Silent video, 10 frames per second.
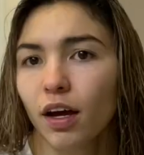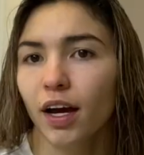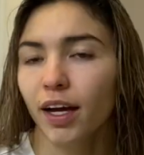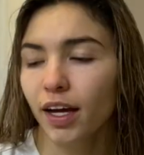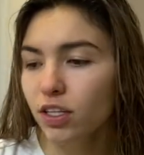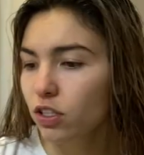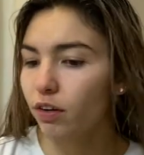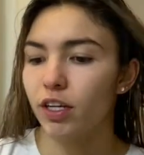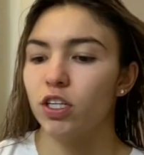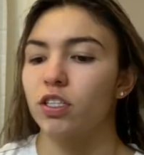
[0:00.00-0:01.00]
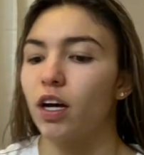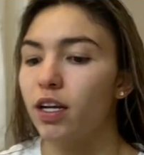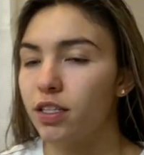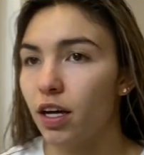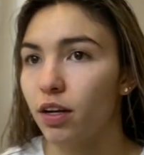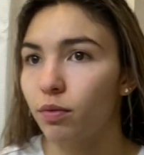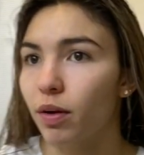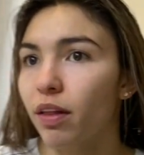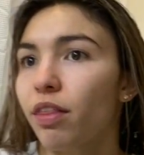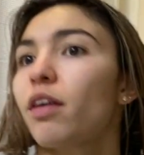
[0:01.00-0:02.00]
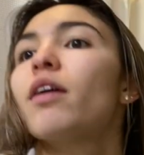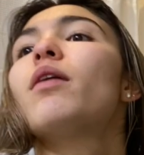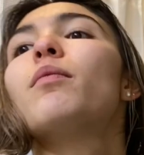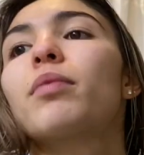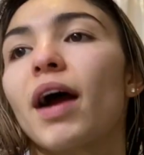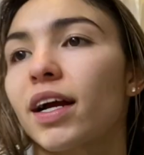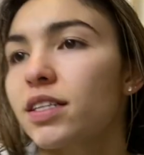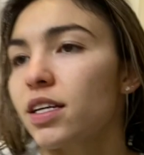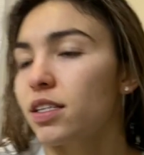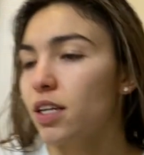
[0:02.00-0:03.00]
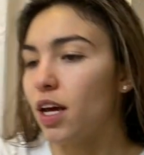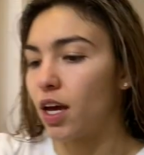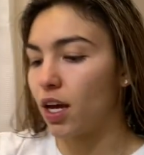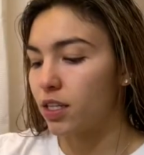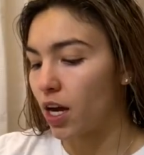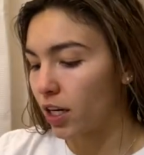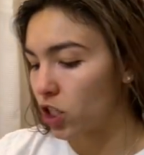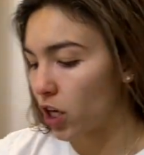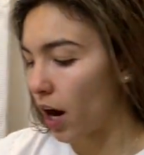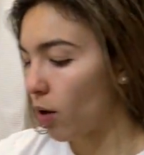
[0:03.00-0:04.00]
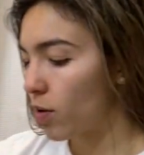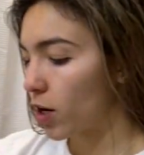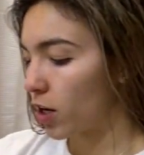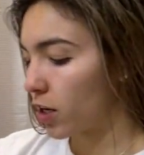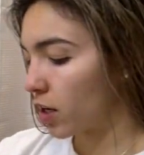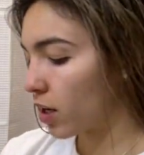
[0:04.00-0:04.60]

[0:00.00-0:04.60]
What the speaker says: Hi guys, so I just got done with practice and I showered,